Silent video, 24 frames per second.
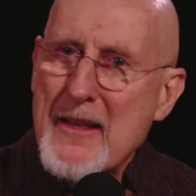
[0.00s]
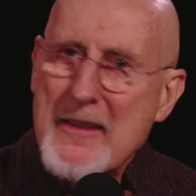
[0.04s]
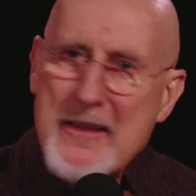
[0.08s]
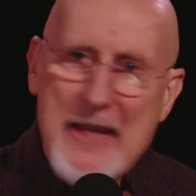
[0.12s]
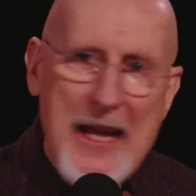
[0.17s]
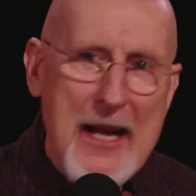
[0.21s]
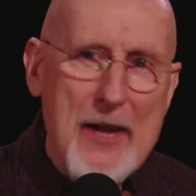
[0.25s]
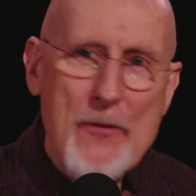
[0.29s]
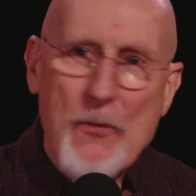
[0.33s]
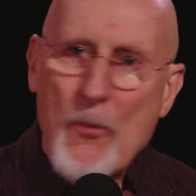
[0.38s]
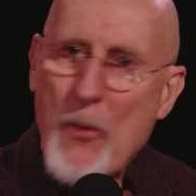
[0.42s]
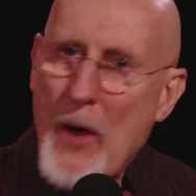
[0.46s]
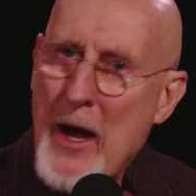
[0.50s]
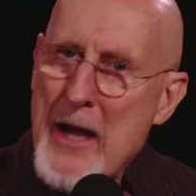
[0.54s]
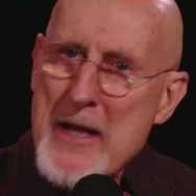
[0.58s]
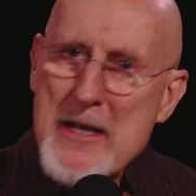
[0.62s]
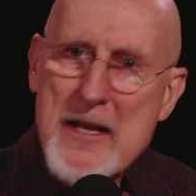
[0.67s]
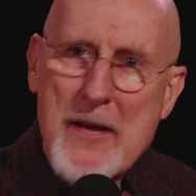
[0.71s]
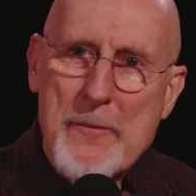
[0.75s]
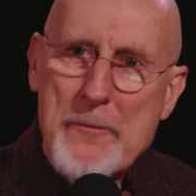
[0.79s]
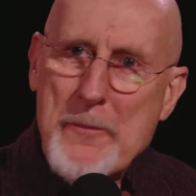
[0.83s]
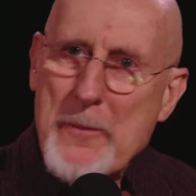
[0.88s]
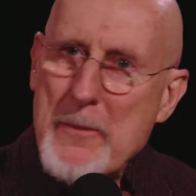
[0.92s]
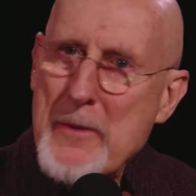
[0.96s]
they
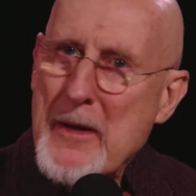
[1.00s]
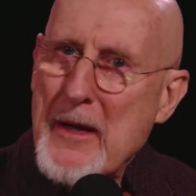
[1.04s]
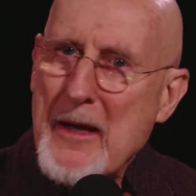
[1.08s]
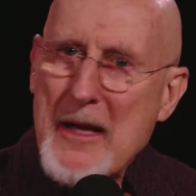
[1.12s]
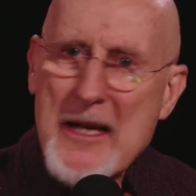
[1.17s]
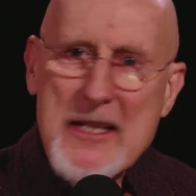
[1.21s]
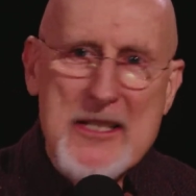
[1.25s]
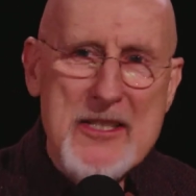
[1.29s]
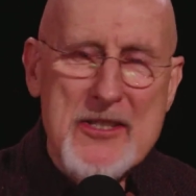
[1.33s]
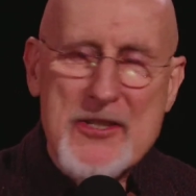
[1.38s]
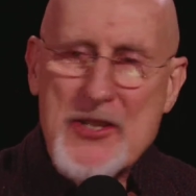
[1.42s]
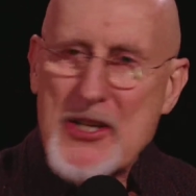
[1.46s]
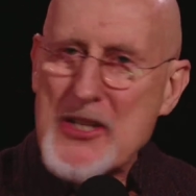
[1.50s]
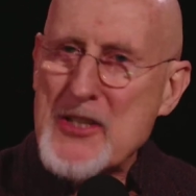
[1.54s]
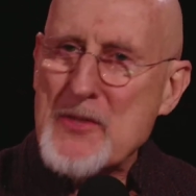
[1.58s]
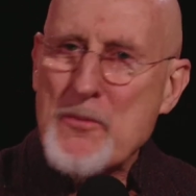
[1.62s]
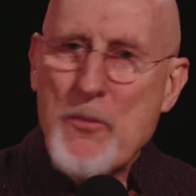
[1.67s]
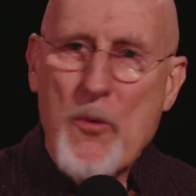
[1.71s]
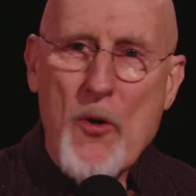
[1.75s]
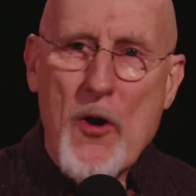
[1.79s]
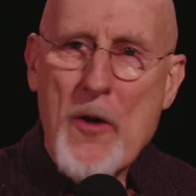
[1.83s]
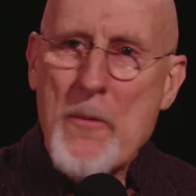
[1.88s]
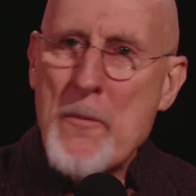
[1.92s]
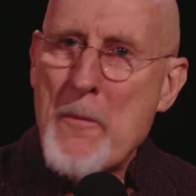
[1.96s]
wind up, it's just
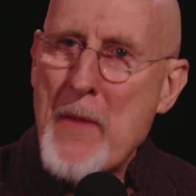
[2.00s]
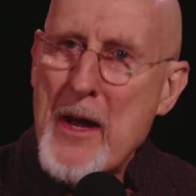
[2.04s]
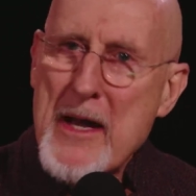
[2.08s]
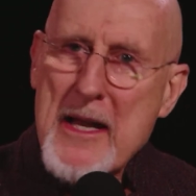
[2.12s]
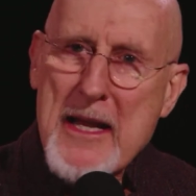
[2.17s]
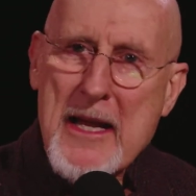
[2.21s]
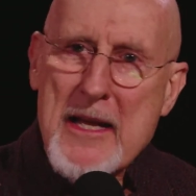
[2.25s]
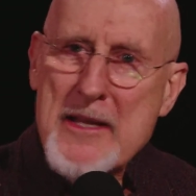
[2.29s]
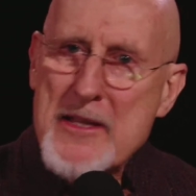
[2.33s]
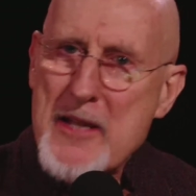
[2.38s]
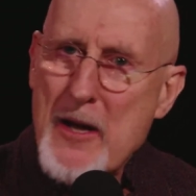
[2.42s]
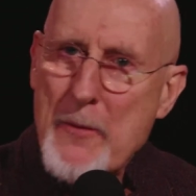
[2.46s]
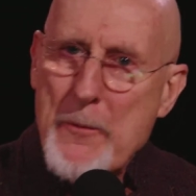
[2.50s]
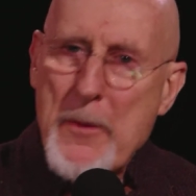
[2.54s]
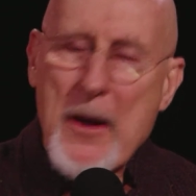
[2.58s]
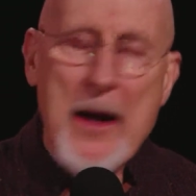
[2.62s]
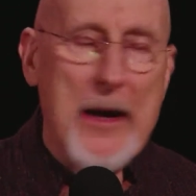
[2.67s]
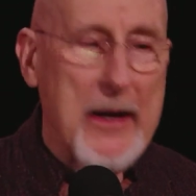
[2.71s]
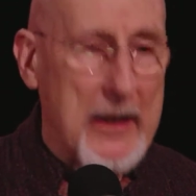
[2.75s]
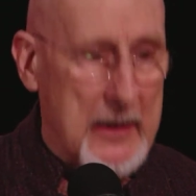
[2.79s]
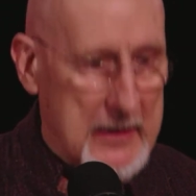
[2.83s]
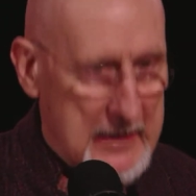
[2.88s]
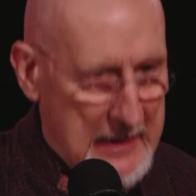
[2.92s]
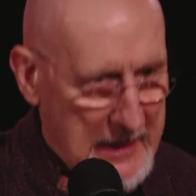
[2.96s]
more money in their
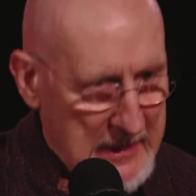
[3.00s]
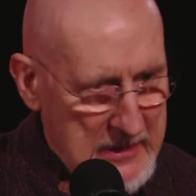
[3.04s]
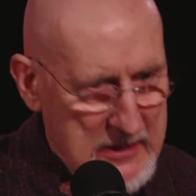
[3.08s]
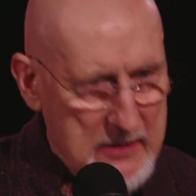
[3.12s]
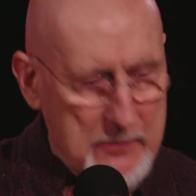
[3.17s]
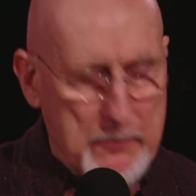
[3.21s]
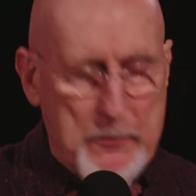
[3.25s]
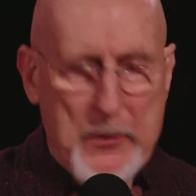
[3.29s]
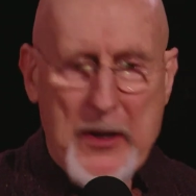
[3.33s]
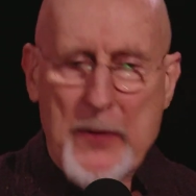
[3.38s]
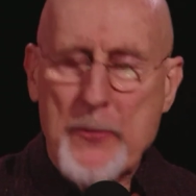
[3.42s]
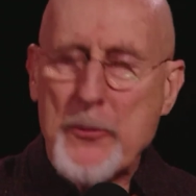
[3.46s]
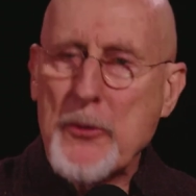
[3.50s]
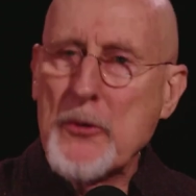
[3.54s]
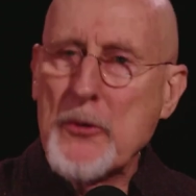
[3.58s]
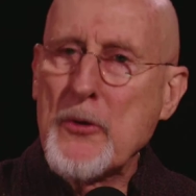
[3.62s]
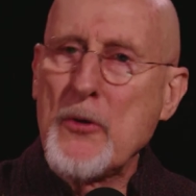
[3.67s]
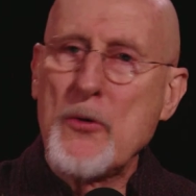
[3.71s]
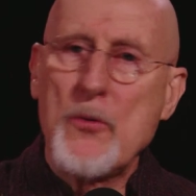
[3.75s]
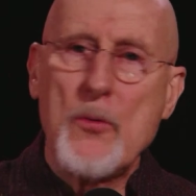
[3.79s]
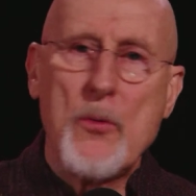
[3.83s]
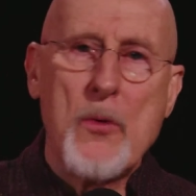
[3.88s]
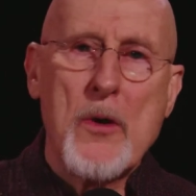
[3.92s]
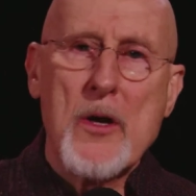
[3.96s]
pocket. Yes, people
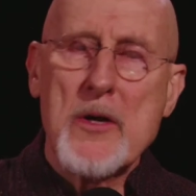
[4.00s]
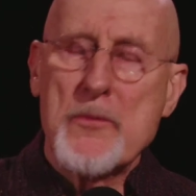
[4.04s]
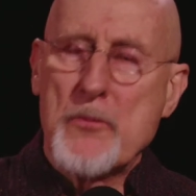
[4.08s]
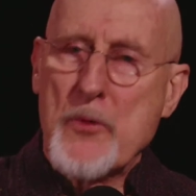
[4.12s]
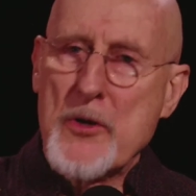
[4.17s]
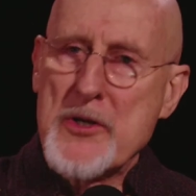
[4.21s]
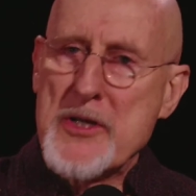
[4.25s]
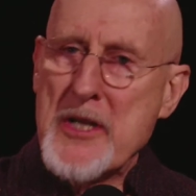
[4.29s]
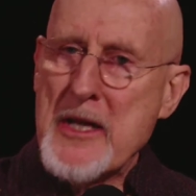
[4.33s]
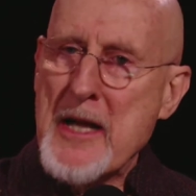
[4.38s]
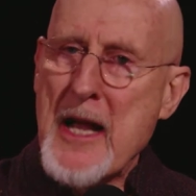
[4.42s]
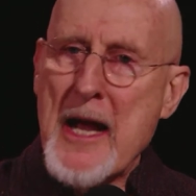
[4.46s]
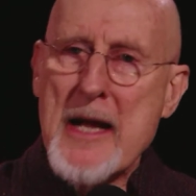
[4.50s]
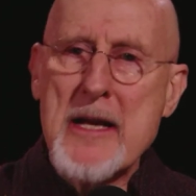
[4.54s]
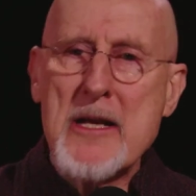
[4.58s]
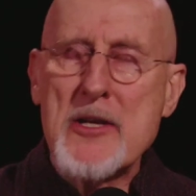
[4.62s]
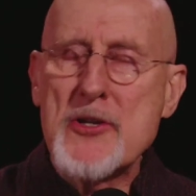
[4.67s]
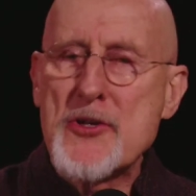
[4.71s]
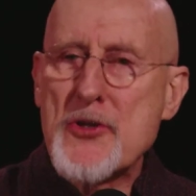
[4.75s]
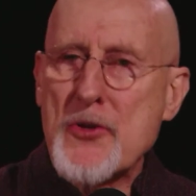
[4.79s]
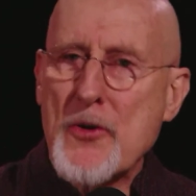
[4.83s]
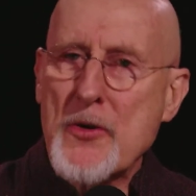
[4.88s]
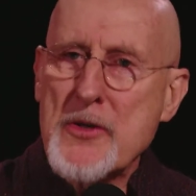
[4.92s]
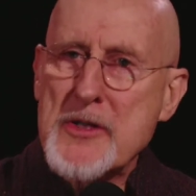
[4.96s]
who were denied
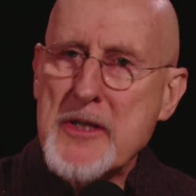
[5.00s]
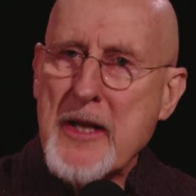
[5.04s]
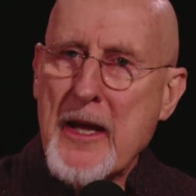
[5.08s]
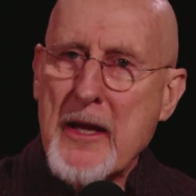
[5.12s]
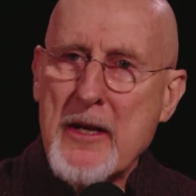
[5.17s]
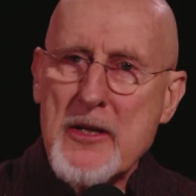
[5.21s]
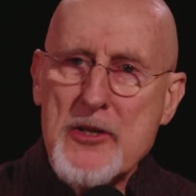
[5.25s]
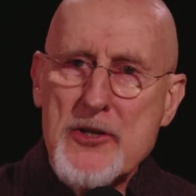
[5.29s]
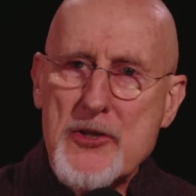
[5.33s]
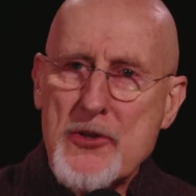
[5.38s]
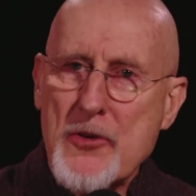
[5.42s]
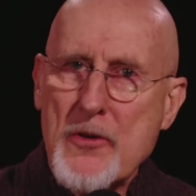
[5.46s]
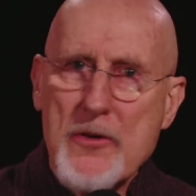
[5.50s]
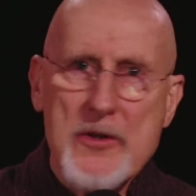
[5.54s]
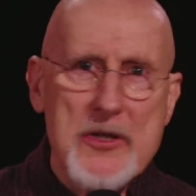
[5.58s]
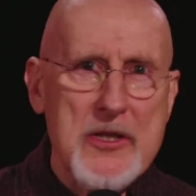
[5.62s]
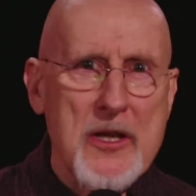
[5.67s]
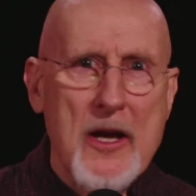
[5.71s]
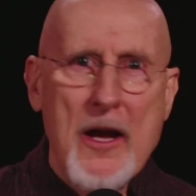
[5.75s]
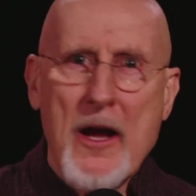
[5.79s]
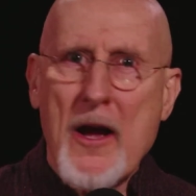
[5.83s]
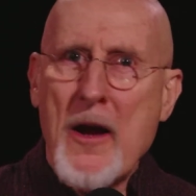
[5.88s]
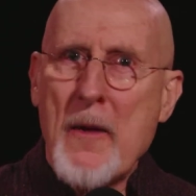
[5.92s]
insurance get insurance.